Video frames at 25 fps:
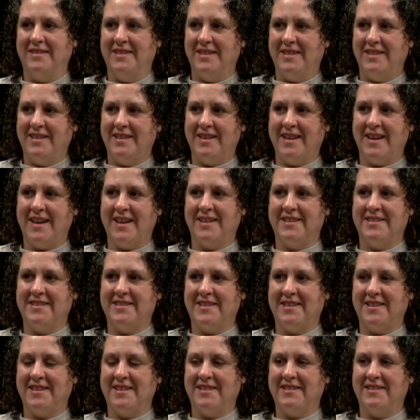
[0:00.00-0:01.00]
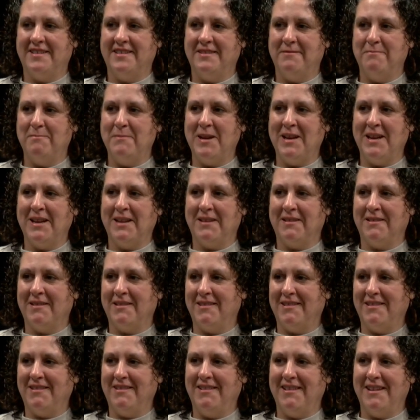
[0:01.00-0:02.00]
not meeting
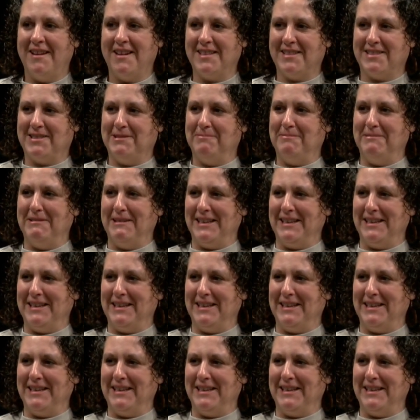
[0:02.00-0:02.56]
the expectations.